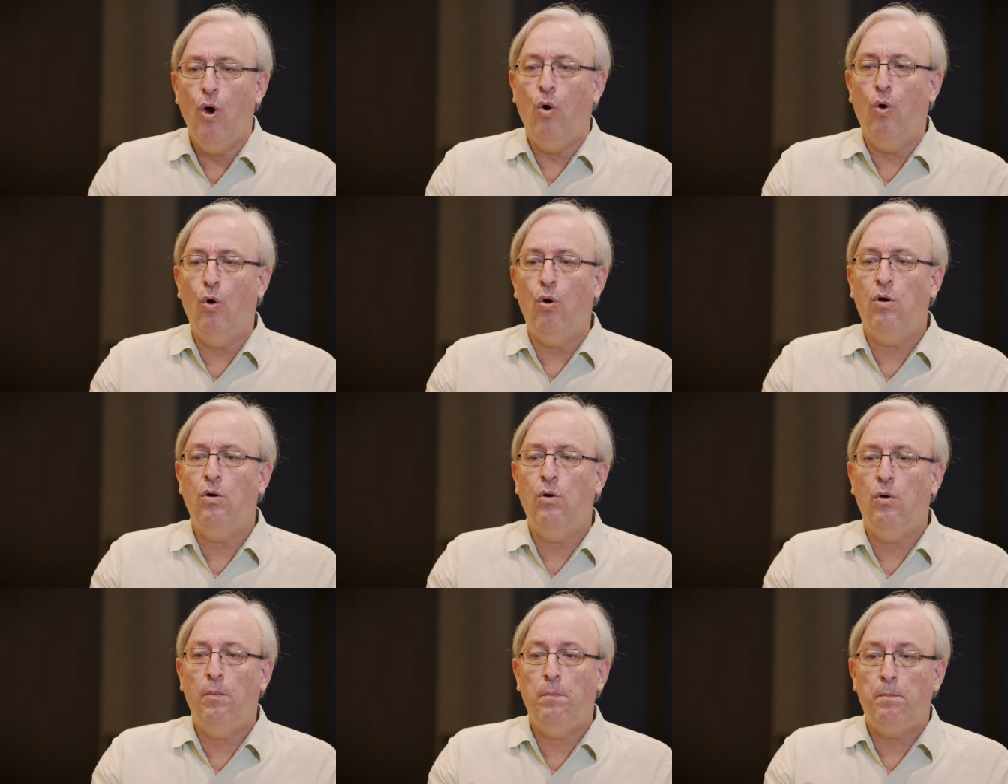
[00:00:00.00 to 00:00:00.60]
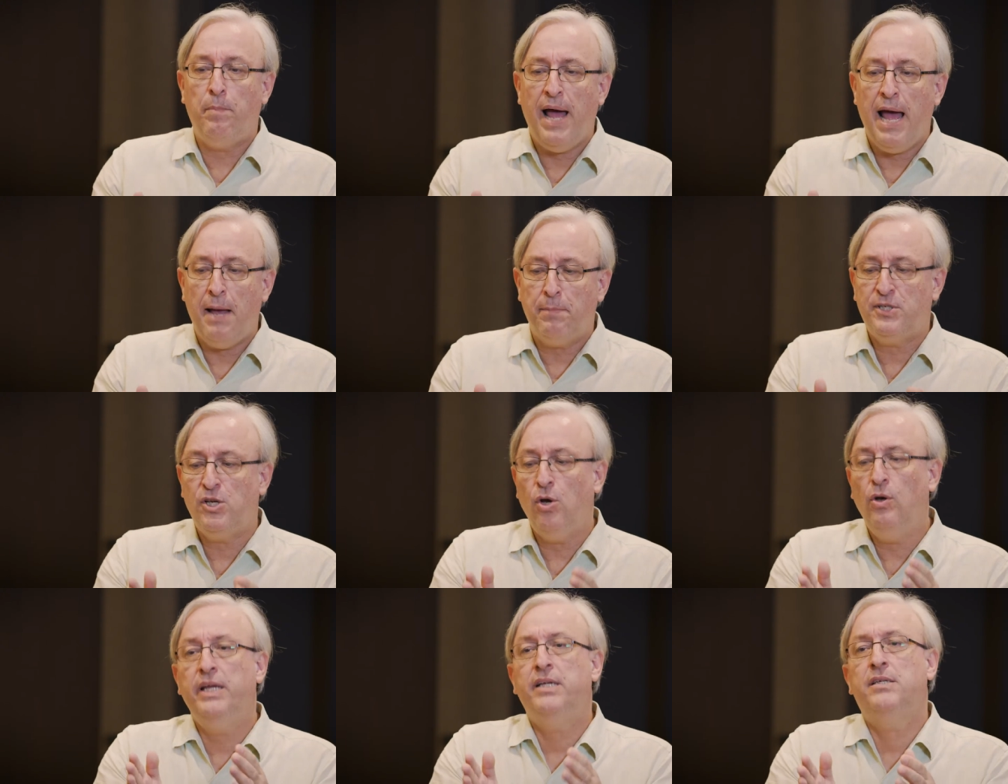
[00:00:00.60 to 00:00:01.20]
or
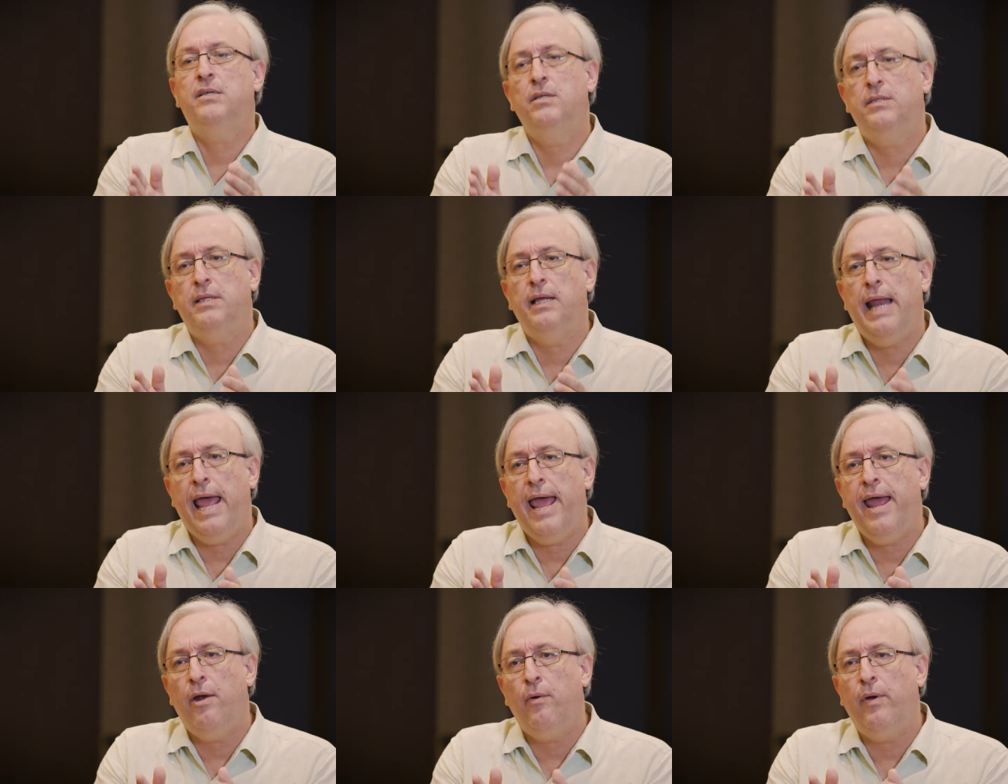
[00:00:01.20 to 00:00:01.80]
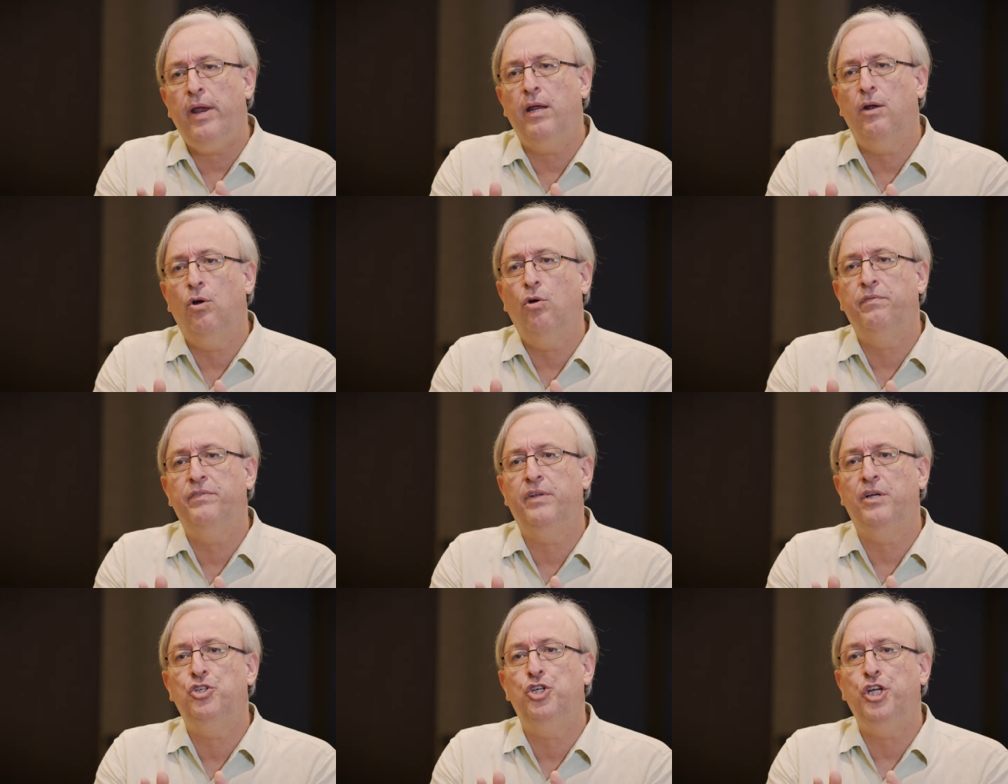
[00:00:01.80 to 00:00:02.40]
perhaps only certain area
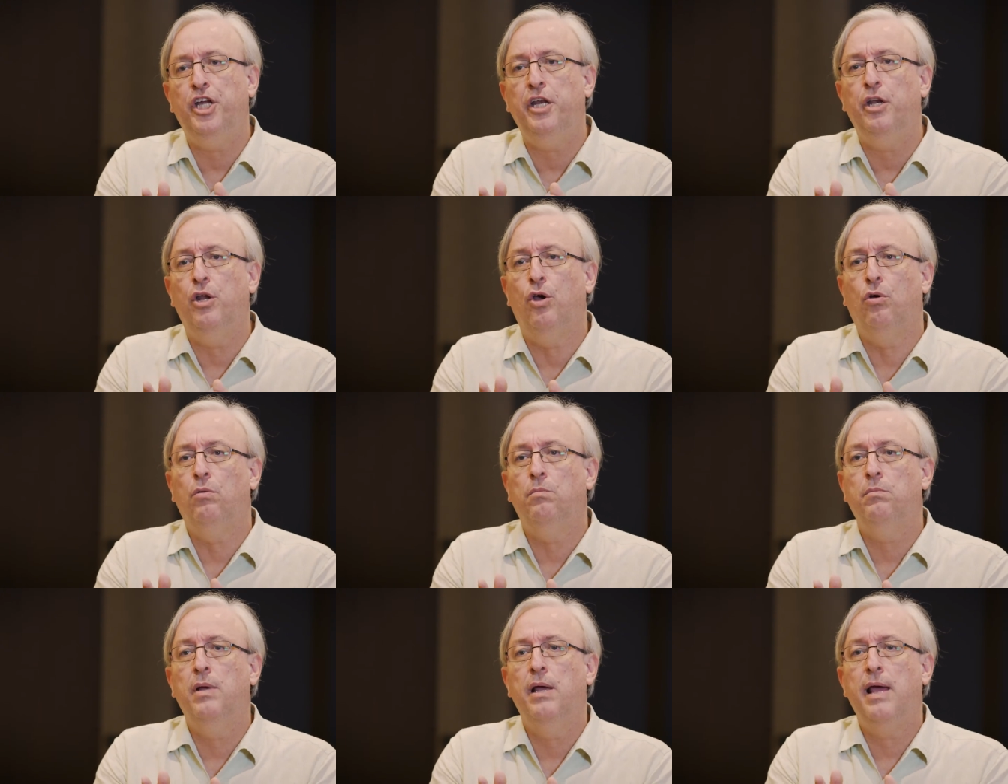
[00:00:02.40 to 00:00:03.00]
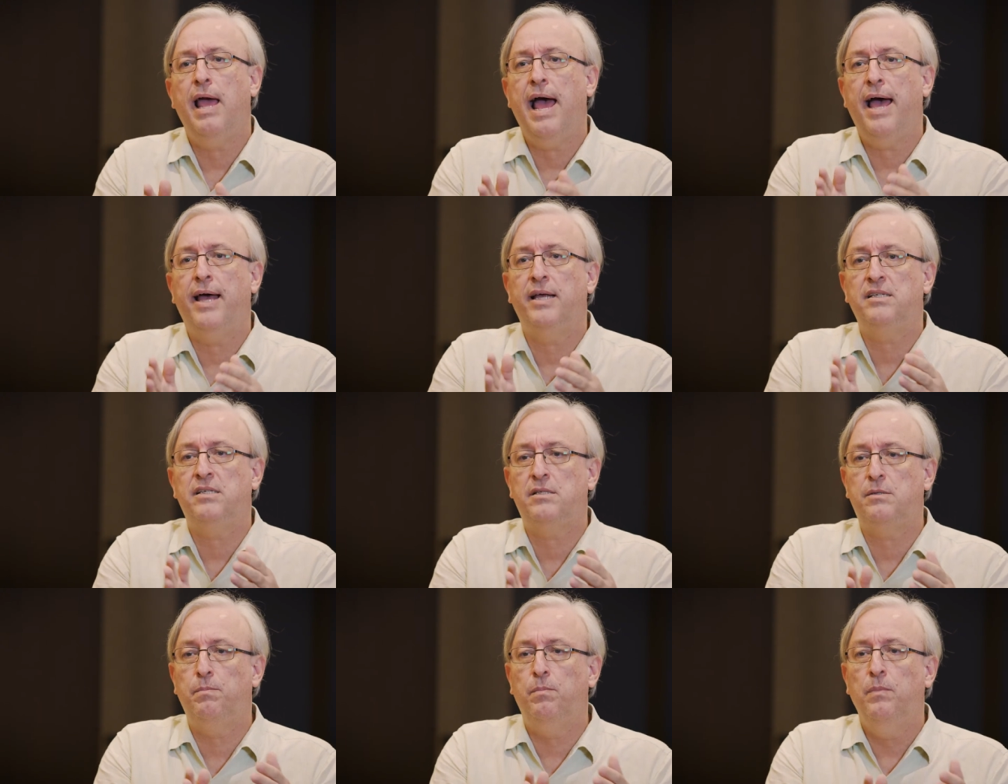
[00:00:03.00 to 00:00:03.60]
of the genome
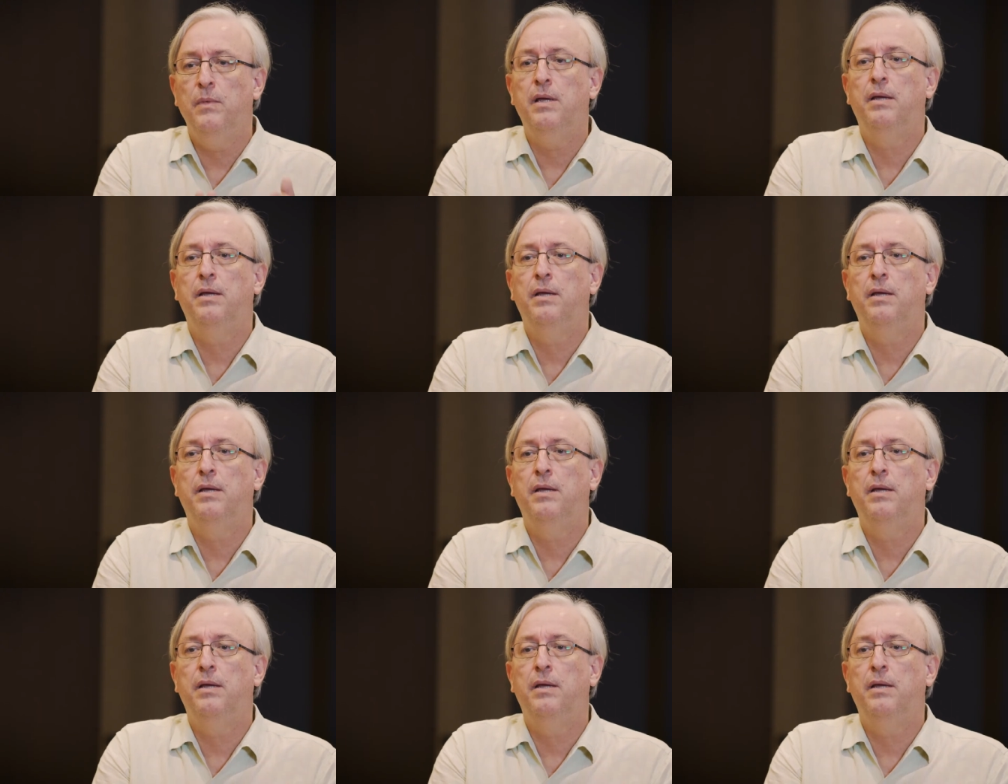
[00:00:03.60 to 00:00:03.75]
has